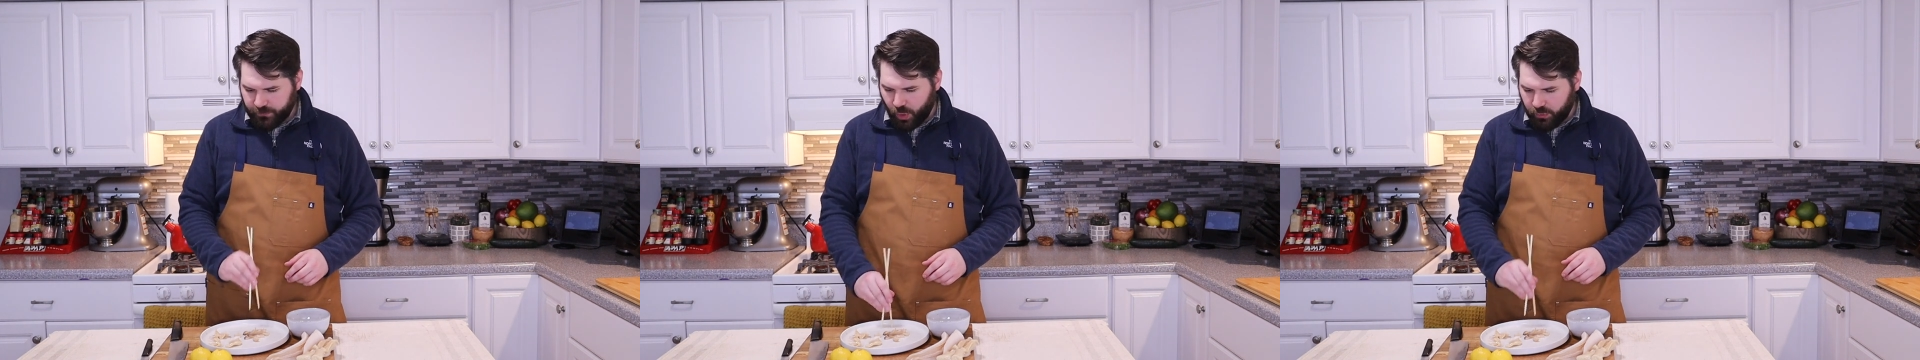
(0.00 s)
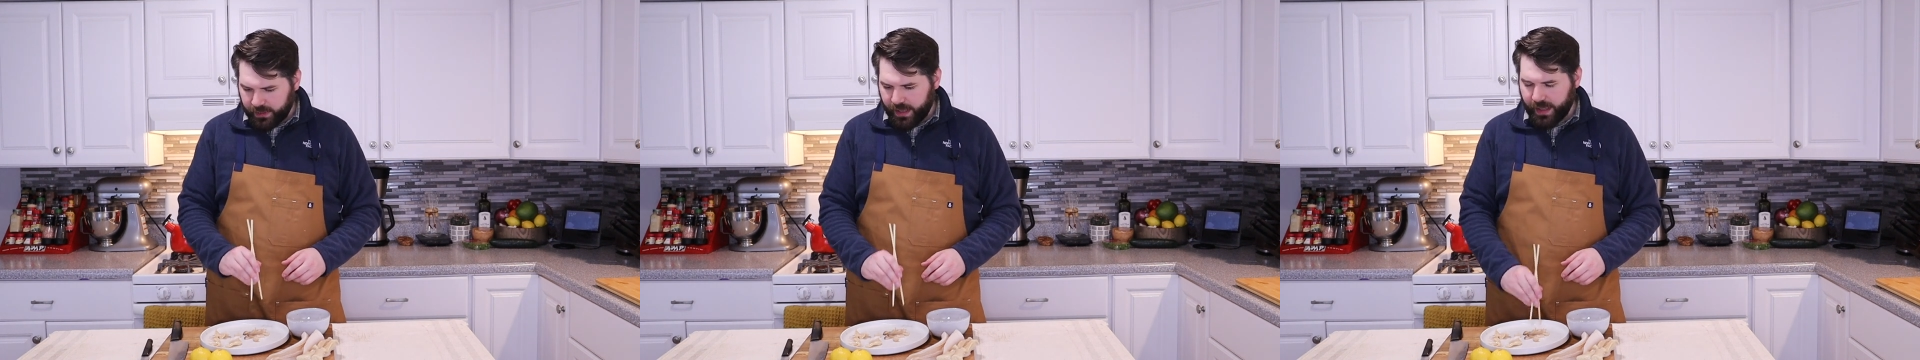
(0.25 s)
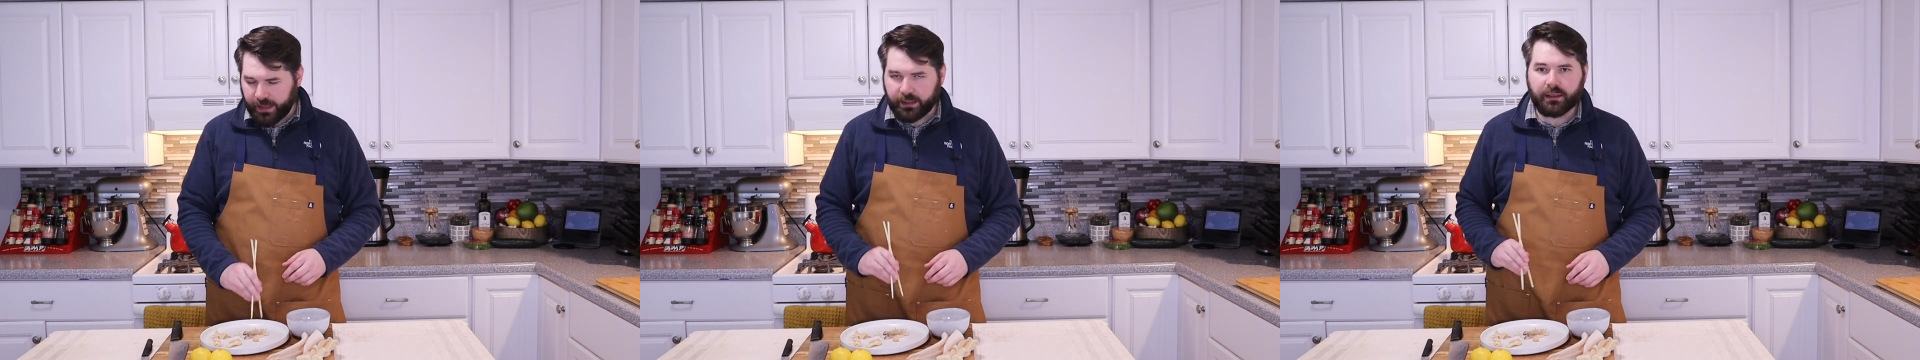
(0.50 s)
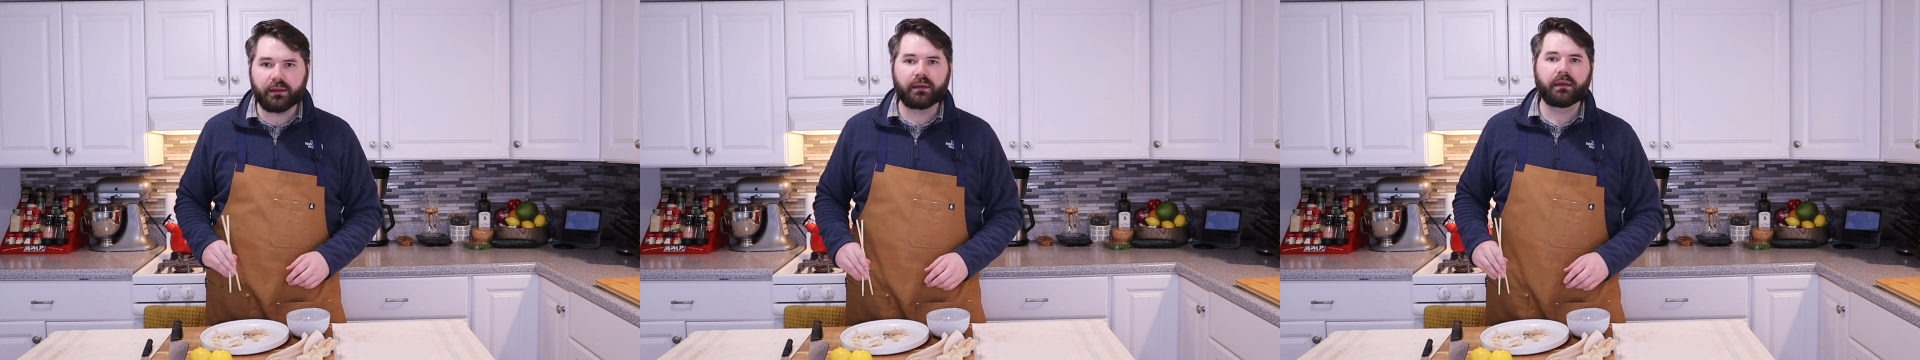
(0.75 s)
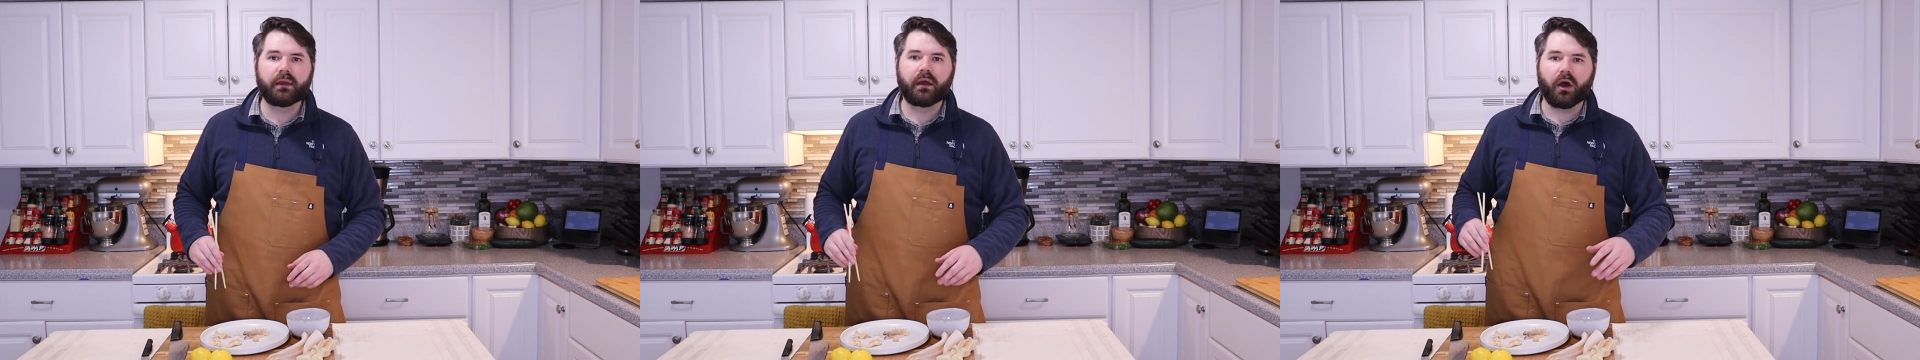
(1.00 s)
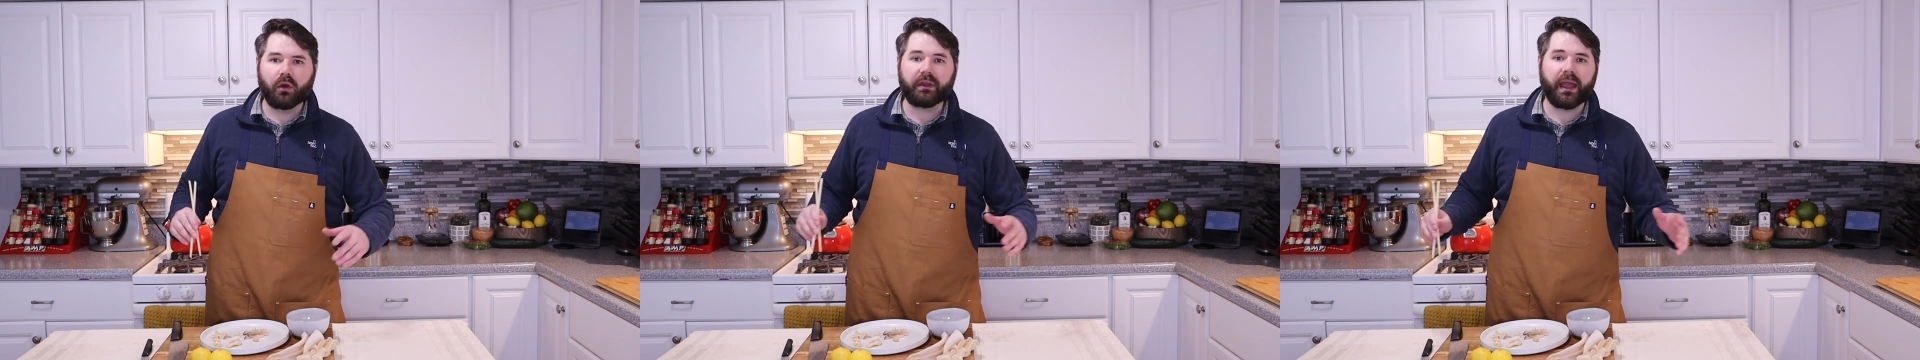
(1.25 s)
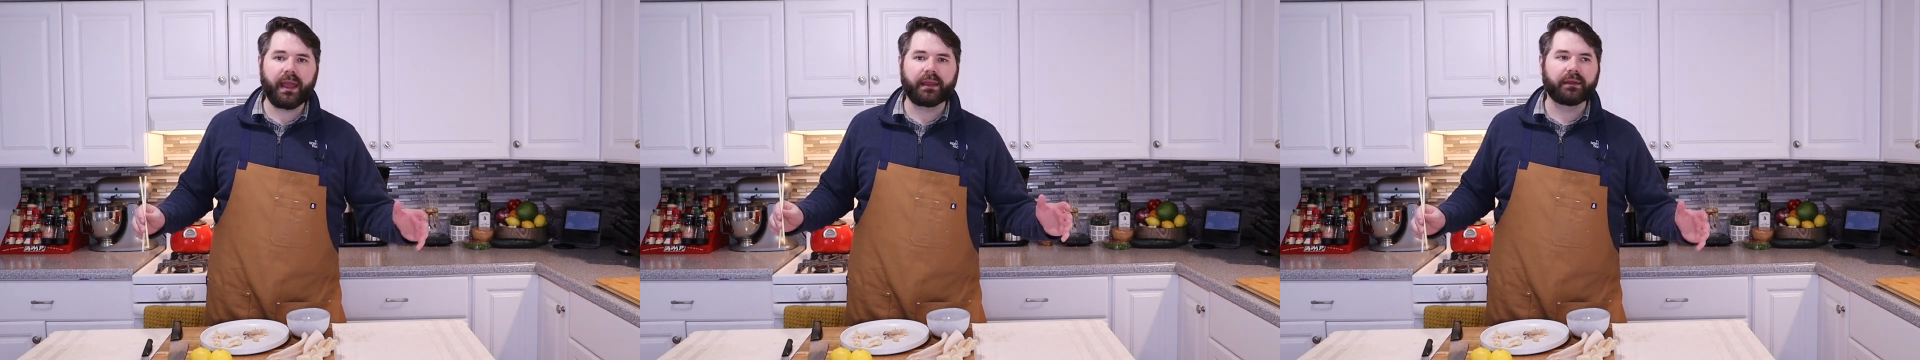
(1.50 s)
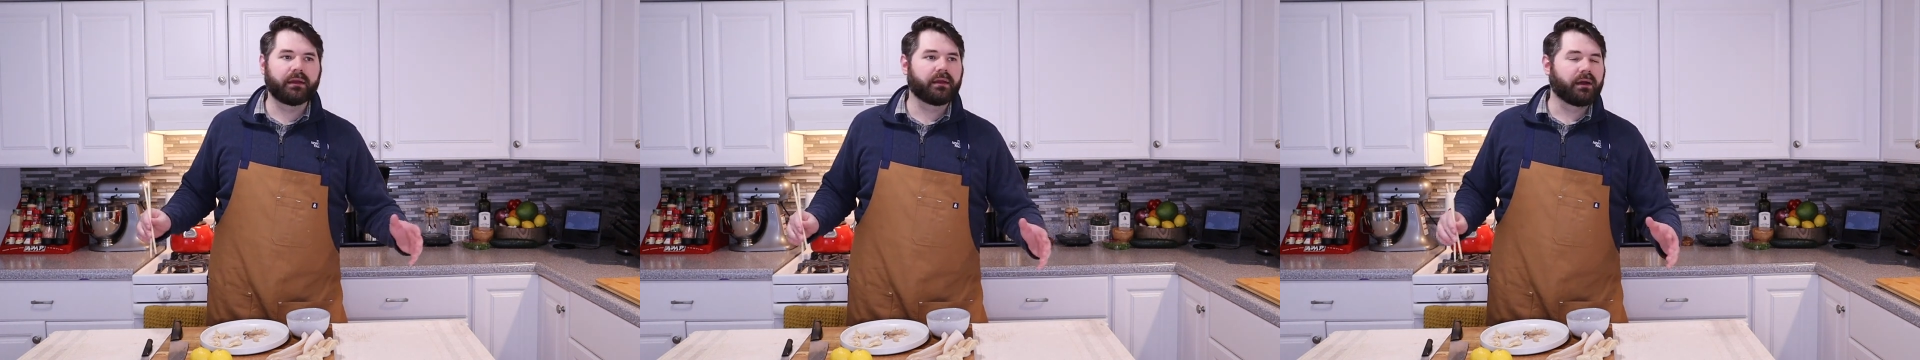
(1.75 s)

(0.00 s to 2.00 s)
Okay. Okay.